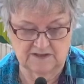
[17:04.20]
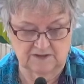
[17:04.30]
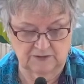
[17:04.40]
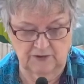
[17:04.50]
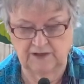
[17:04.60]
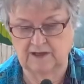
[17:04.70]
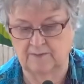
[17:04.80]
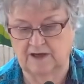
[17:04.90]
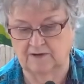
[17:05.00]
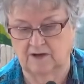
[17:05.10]
in learning
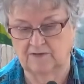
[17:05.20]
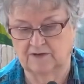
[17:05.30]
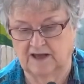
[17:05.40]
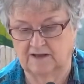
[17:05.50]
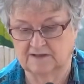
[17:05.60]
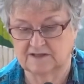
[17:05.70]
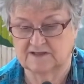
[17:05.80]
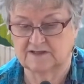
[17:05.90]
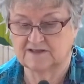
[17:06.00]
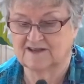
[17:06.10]
about other
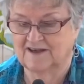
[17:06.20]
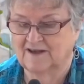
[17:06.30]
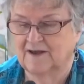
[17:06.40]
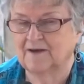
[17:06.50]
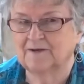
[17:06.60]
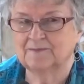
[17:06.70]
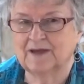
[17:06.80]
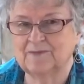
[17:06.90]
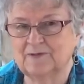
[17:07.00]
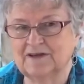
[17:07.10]
galaxies,
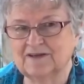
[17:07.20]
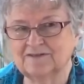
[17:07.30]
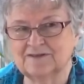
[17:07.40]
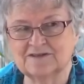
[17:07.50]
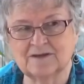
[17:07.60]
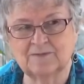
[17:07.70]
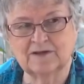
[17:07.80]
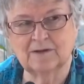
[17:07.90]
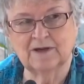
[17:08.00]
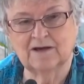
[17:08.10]
maybe we can learn
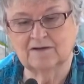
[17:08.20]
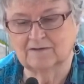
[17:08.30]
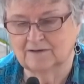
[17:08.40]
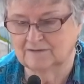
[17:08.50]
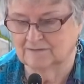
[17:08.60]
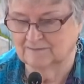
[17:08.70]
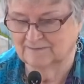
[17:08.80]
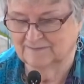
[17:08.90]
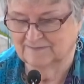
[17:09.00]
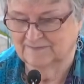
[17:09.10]
something about our own.
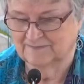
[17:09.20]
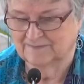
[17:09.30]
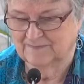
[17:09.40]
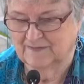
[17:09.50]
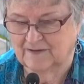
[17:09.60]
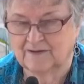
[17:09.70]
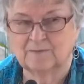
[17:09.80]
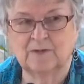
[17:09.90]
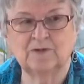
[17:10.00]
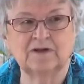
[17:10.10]

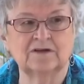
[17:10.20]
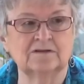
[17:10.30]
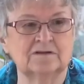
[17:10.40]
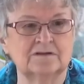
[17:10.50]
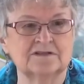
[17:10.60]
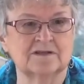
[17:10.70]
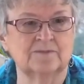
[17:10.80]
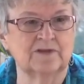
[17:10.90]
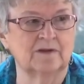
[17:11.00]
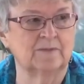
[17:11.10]
Maybe we can learn
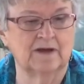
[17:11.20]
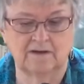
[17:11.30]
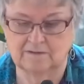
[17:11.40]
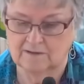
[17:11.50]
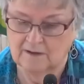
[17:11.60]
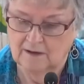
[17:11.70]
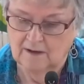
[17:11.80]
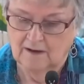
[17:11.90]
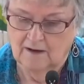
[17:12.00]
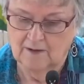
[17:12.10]
something about
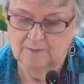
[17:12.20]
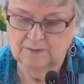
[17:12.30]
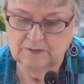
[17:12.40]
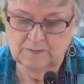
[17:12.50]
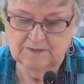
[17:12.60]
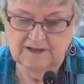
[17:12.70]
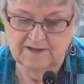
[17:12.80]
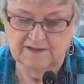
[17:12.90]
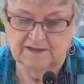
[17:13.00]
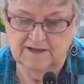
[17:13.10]
our blue
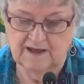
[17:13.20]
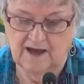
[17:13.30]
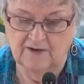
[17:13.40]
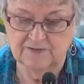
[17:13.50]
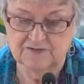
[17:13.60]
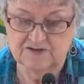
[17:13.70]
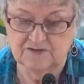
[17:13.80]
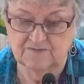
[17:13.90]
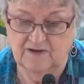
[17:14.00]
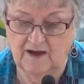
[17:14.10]
planet and how to
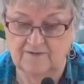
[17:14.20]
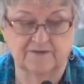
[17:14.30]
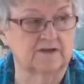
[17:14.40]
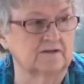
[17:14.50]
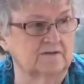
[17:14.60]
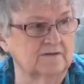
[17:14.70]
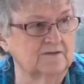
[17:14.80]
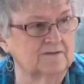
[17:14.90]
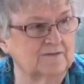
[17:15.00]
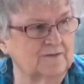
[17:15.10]
survive it
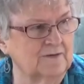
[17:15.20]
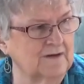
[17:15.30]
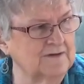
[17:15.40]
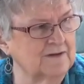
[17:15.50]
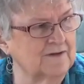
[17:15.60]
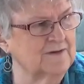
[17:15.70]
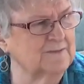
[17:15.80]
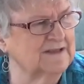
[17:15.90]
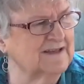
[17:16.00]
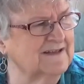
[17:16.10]
for another
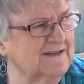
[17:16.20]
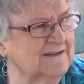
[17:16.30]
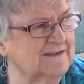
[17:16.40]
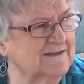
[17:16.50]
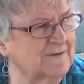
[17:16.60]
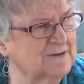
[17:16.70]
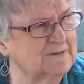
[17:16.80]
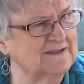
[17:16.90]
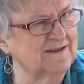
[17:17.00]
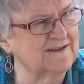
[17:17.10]
millennia. That would
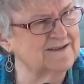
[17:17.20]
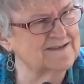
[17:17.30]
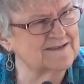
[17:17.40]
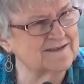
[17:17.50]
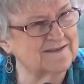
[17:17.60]
be nice.